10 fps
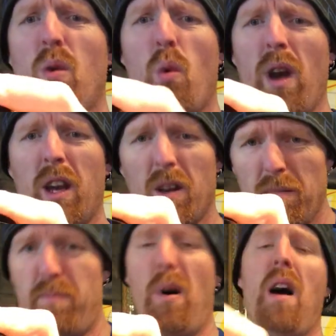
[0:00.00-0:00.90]
quick
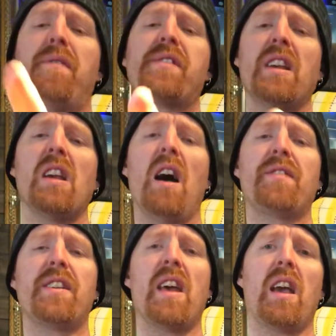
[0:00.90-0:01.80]
puffs that you have
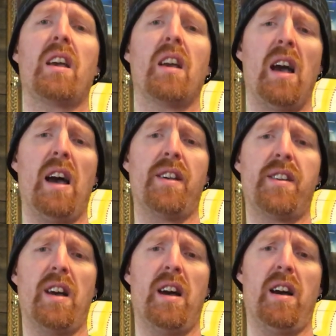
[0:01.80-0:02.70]
to take
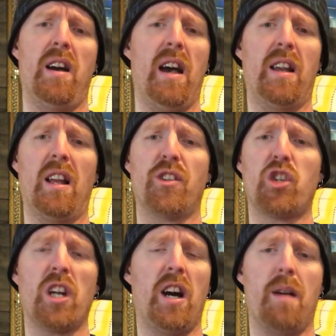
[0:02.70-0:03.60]
at
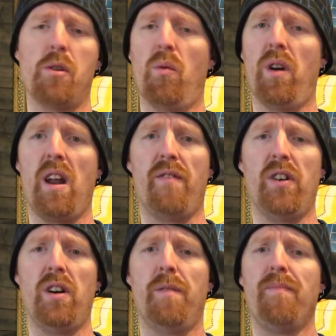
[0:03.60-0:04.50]
lunchtime or
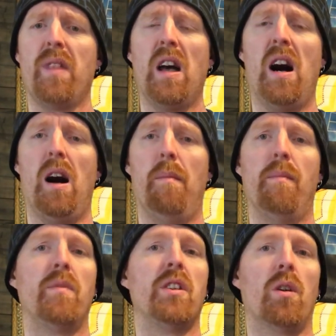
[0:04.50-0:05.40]
whatever.
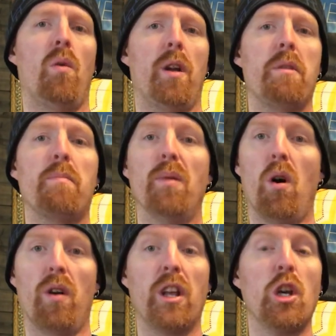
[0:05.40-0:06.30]
You don't want to be
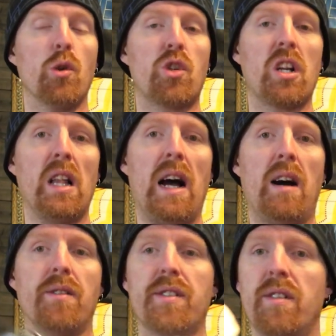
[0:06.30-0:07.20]
blowing huge
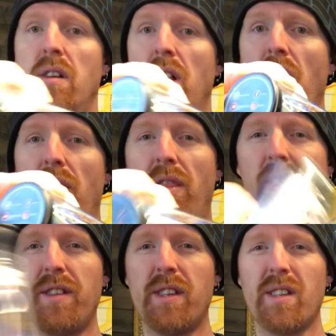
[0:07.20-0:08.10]
clouds.
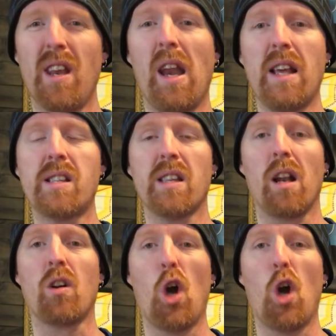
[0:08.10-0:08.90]
This is a nice little